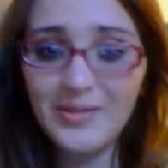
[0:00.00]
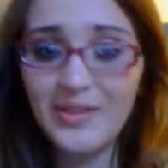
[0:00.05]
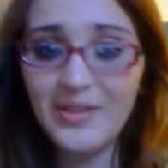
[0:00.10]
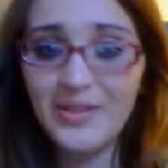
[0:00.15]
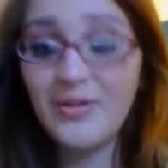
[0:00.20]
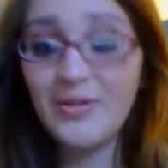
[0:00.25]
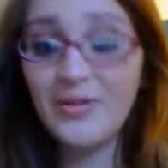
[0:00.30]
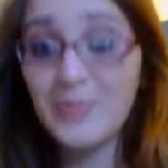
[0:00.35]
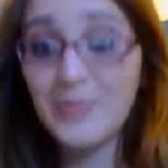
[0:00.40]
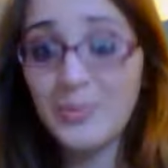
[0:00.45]
If
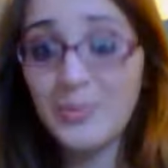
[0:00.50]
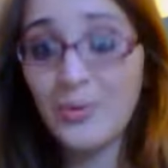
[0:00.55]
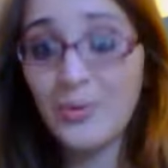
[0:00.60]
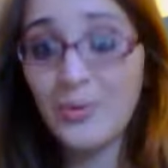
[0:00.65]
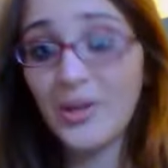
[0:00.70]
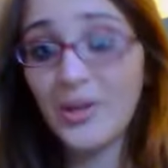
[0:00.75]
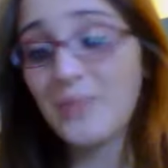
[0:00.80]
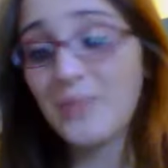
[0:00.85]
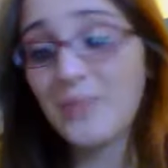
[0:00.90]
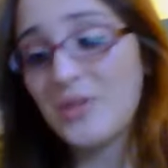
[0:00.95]
I was
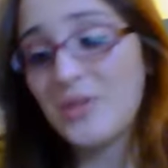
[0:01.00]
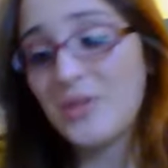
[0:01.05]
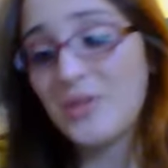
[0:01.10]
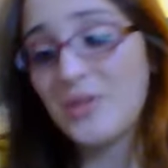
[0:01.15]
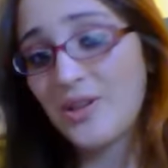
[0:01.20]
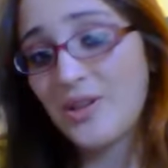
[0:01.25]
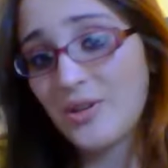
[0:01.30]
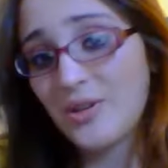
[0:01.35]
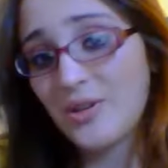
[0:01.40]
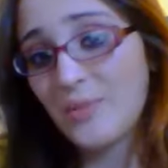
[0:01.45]
boring, I'm sorry I
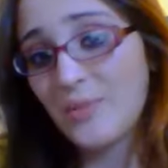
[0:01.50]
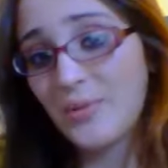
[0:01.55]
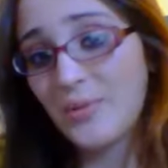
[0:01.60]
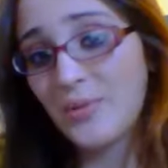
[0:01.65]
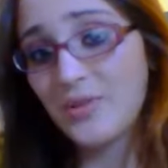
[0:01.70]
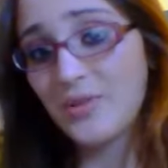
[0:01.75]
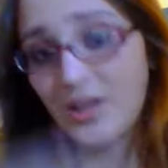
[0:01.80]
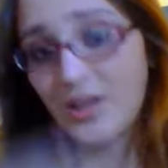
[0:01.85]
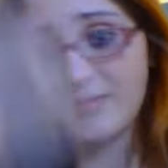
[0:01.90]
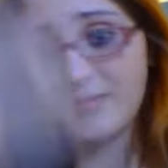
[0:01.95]
took up your
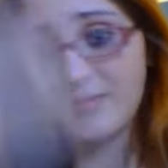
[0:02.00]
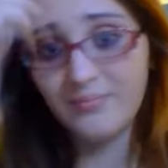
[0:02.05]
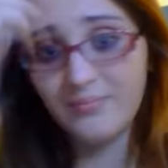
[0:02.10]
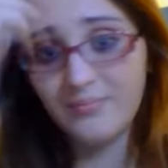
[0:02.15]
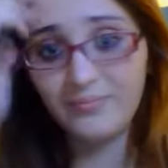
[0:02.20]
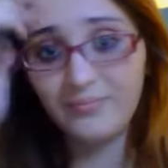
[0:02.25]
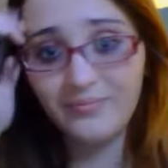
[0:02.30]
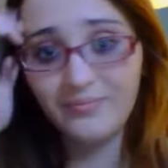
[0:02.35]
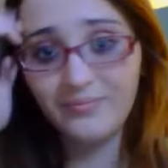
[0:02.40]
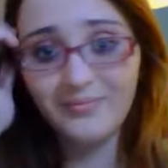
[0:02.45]
time.
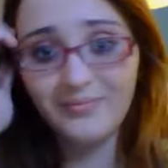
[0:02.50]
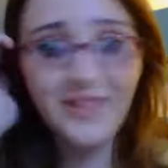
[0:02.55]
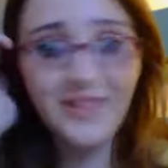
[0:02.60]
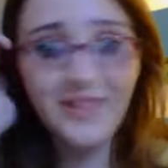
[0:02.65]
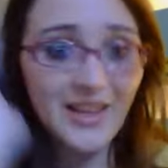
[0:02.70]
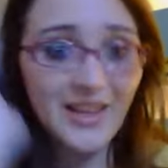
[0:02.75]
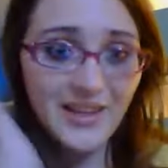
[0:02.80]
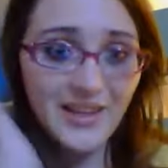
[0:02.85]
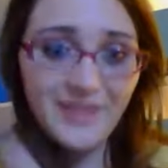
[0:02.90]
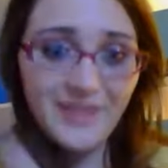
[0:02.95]

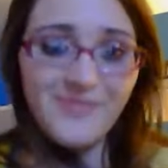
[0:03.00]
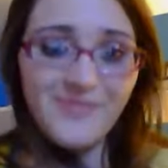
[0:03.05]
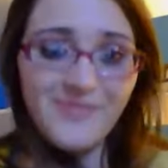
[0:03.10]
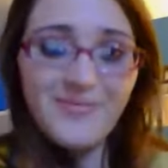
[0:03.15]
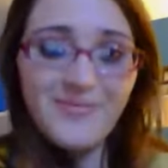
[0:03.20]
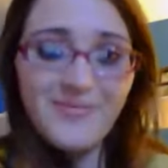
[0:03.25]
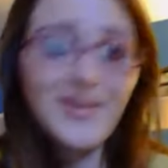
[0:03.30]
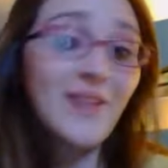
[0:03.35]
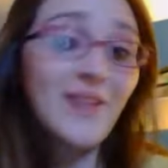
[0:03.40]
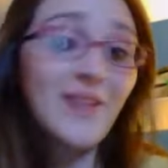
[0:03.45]
Thank you,
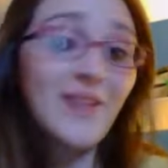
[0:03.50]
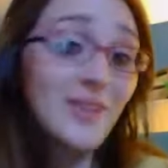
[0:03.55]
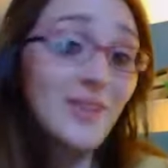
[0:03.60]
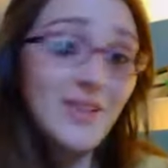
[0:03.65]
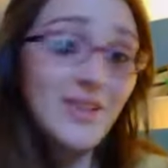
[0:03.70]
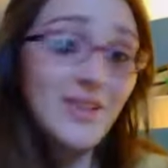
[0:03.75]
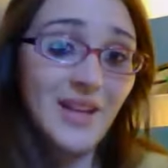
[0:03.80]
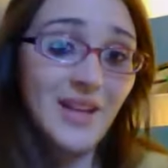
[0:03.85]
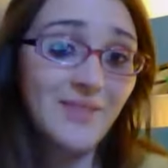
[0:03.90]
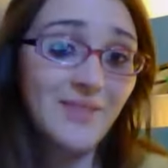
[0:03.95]
and have a good day.